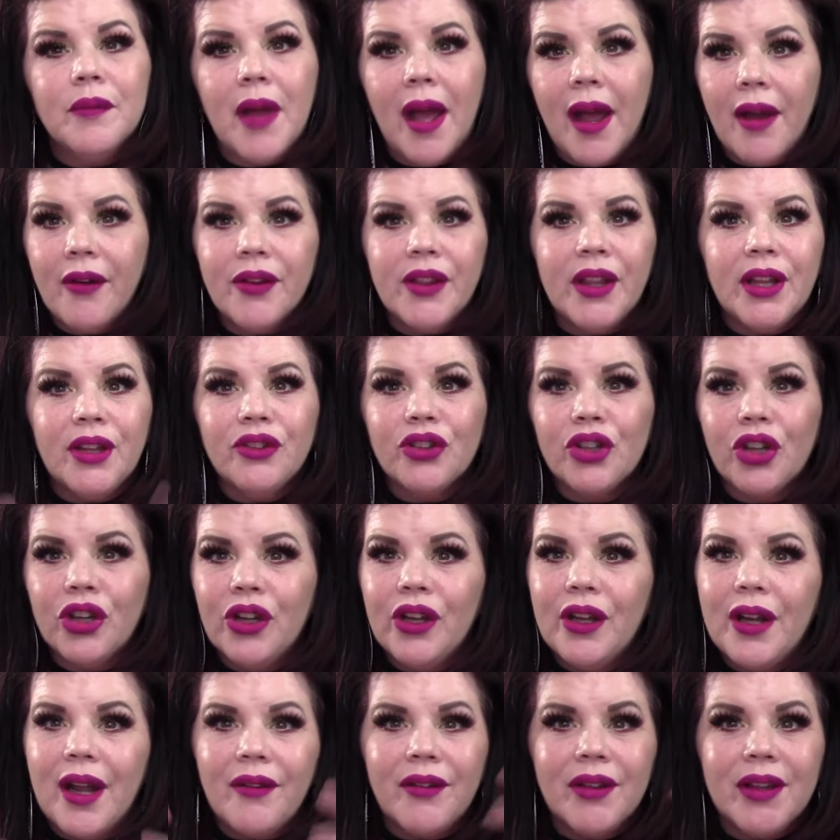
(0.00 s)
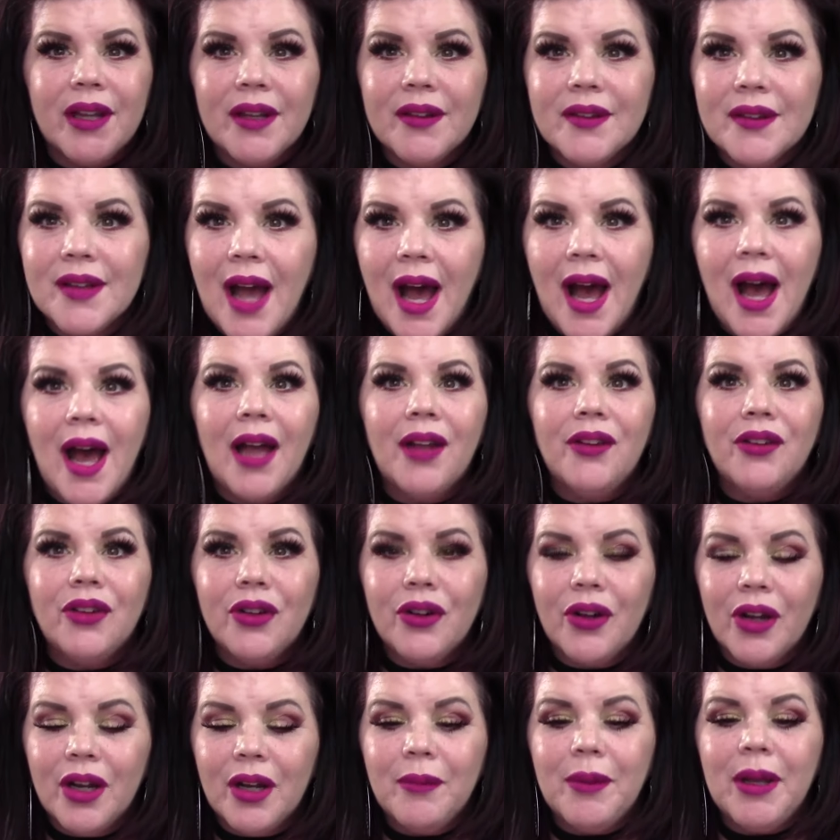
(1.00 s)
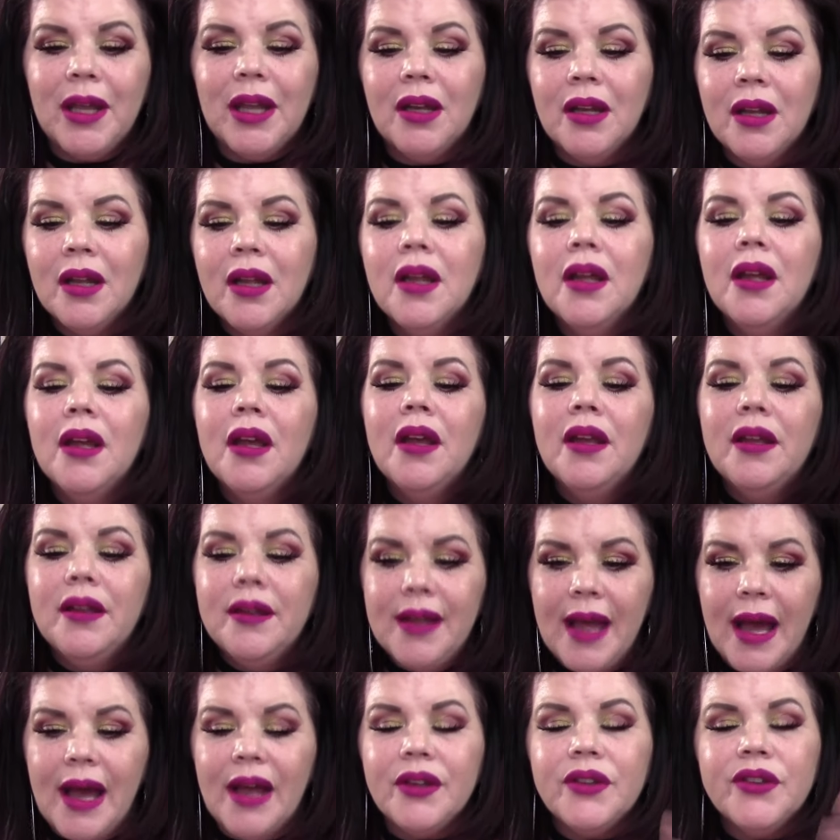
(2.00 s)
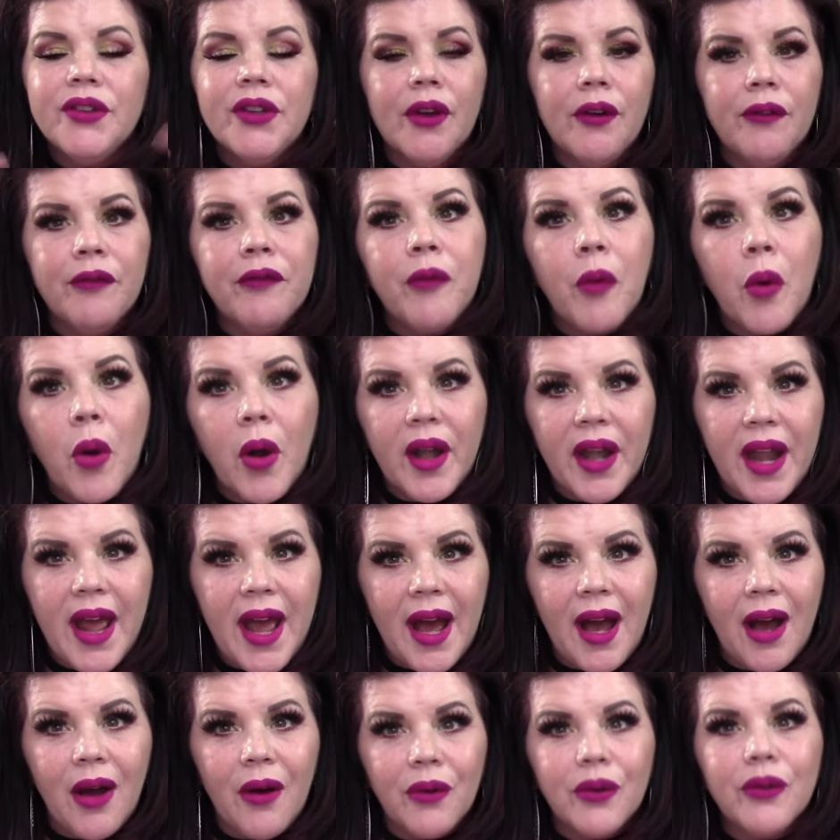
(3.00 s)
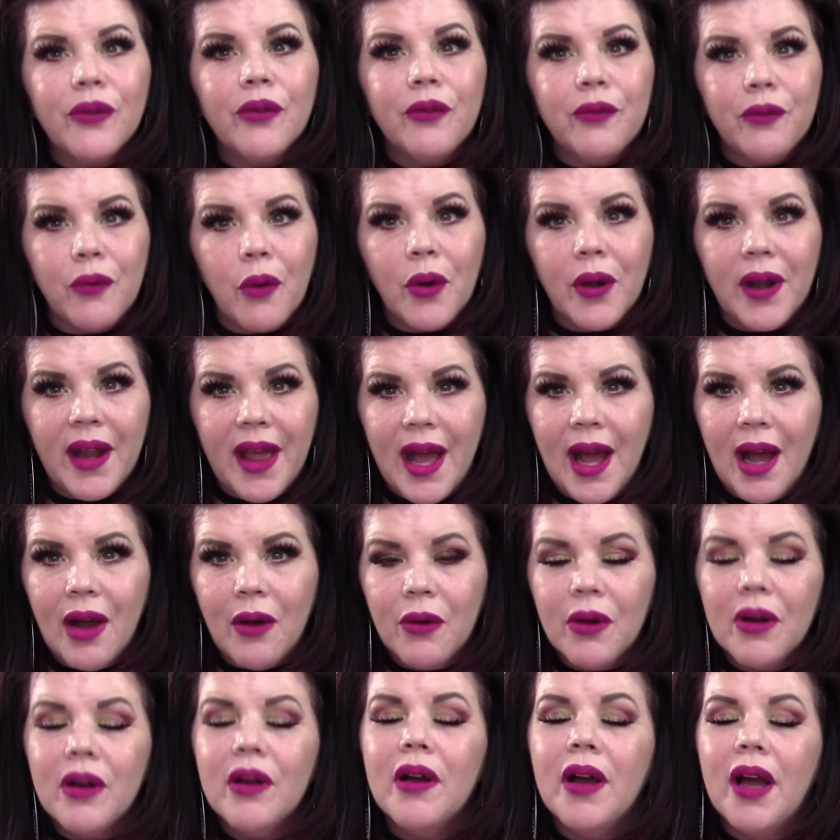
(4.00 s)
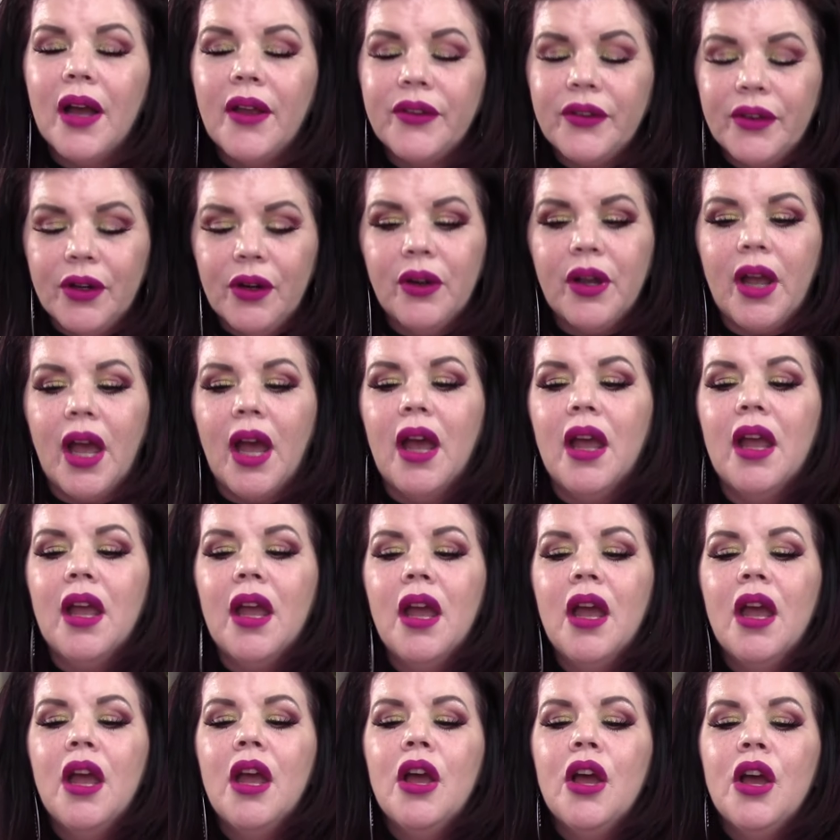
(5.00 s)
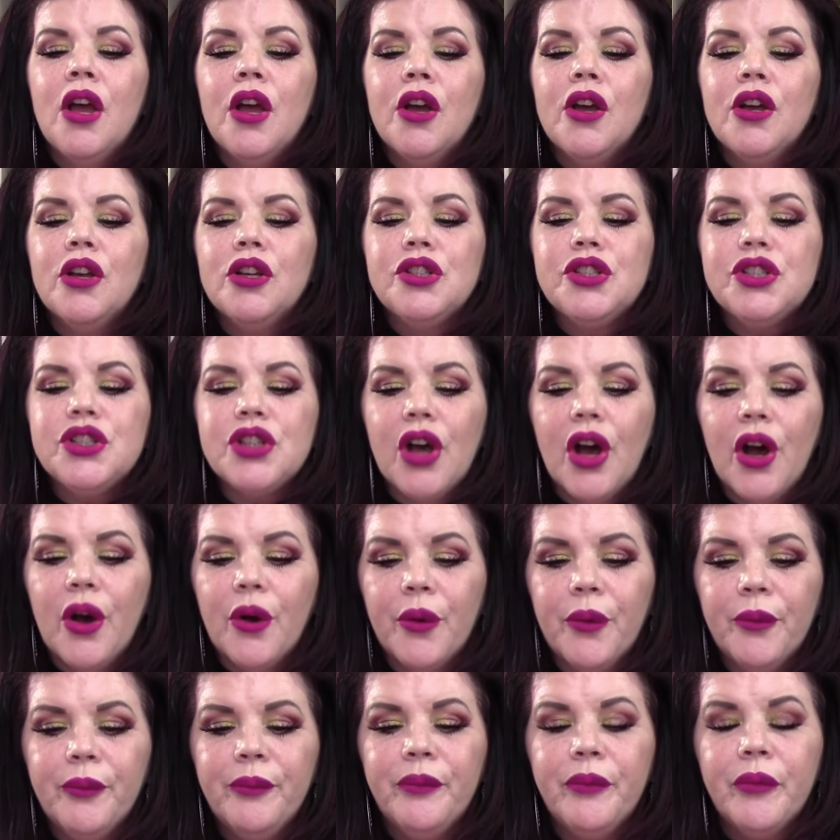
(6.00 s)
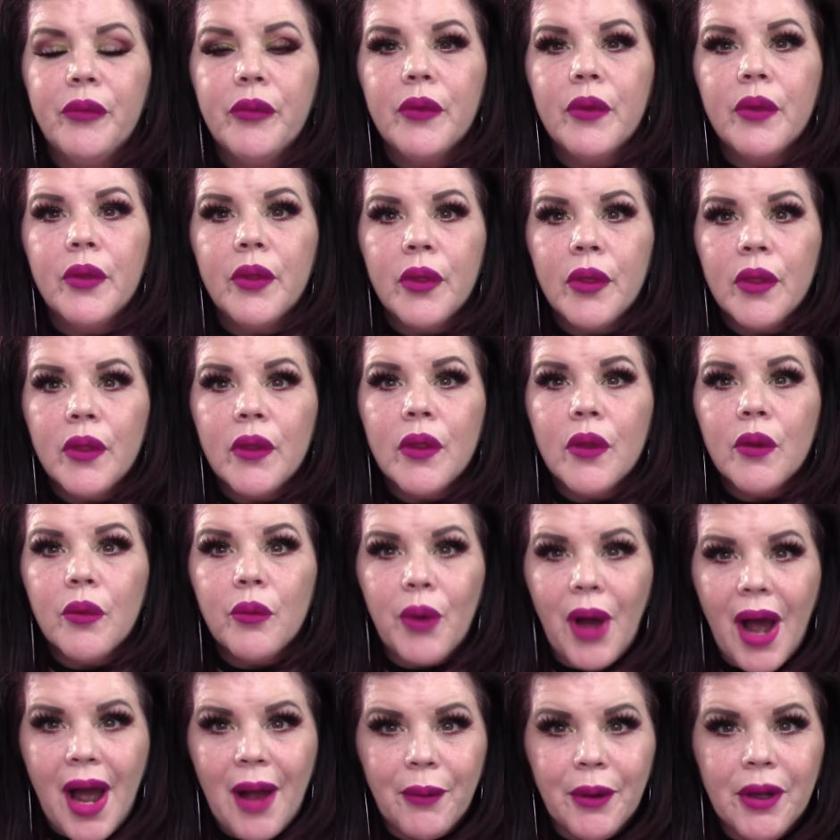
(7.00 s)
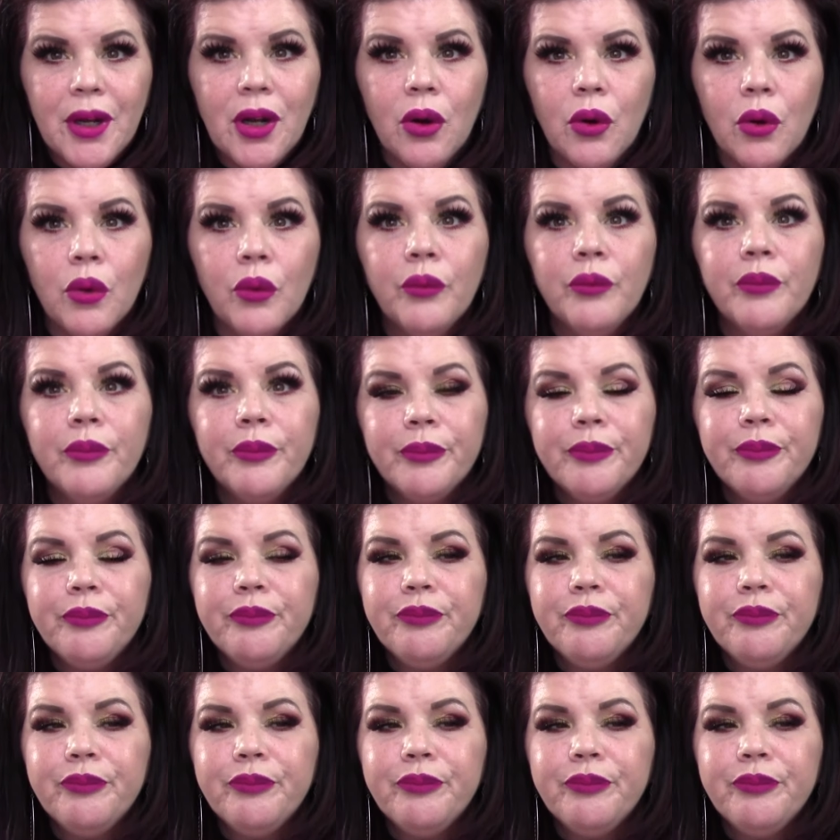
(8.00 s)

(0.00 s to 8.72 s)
everything's good, everything's gone, you know what I mean? Yes, for now, for now. I said, okay. So, I went home.